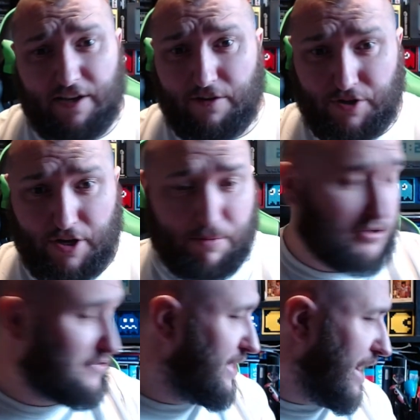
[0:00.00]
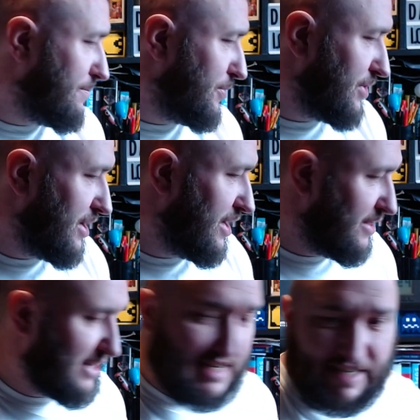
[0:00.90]
you so much for that. But
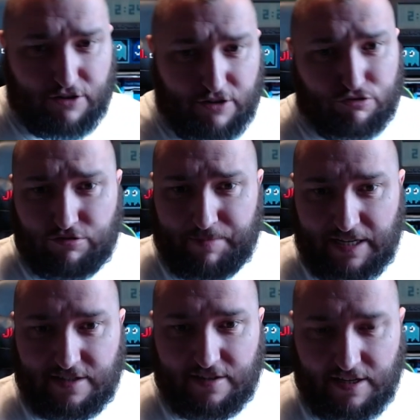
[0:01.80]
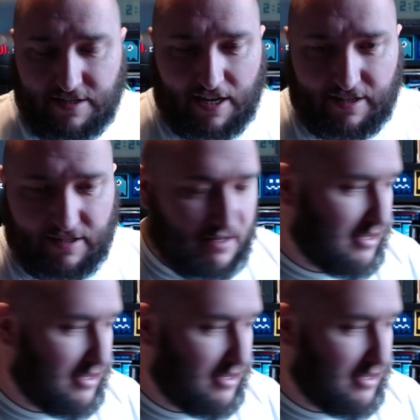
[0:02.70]
these extra bits that he's added,